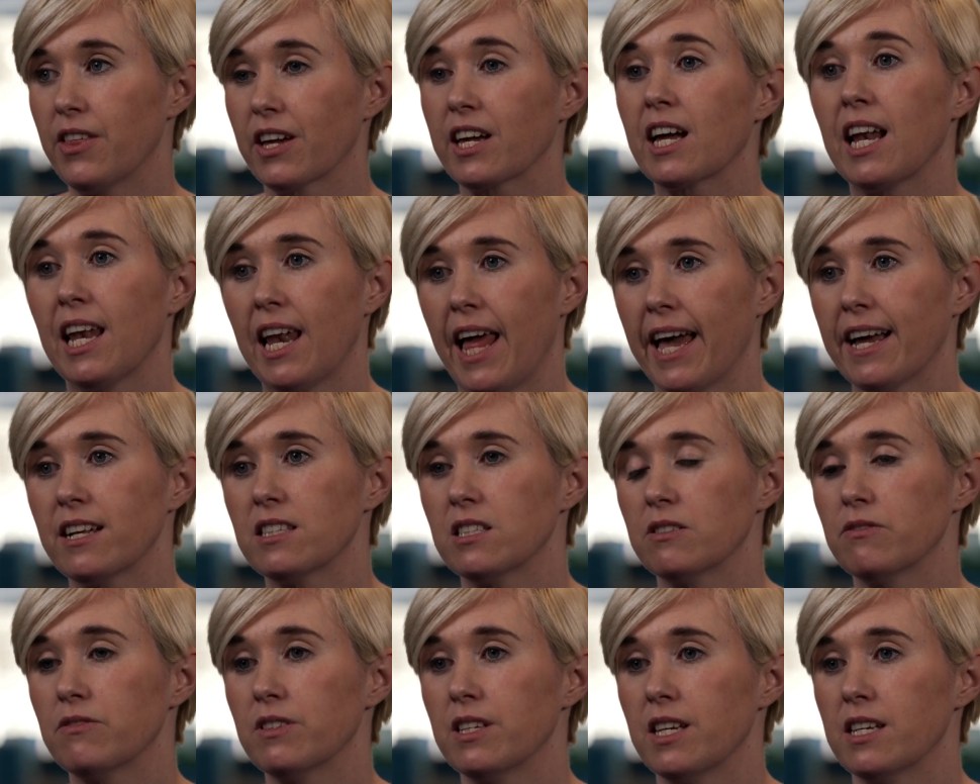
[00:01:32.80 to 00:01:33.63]
the
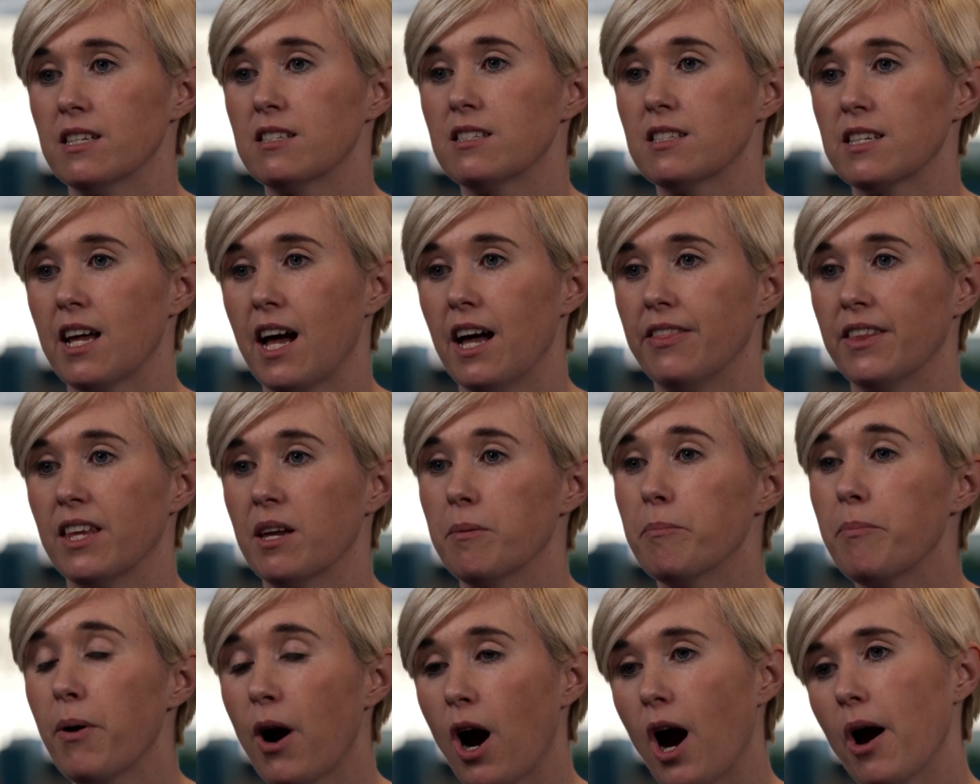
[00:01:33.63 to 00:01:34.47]
collectiveness and the
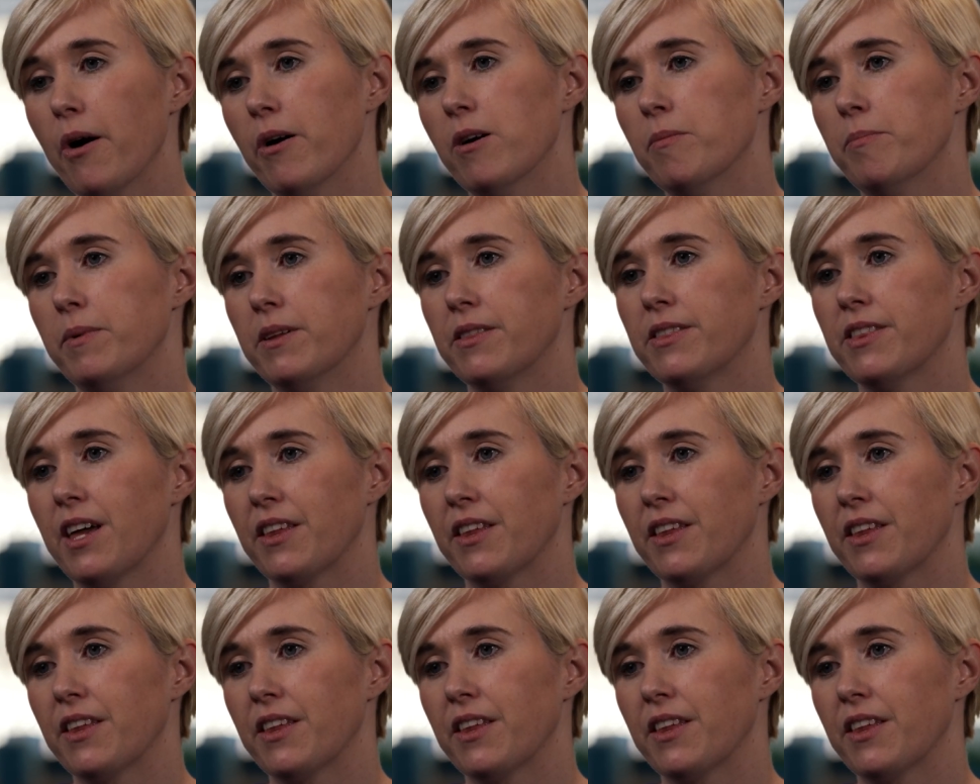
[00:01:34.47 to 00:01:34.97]
empowerment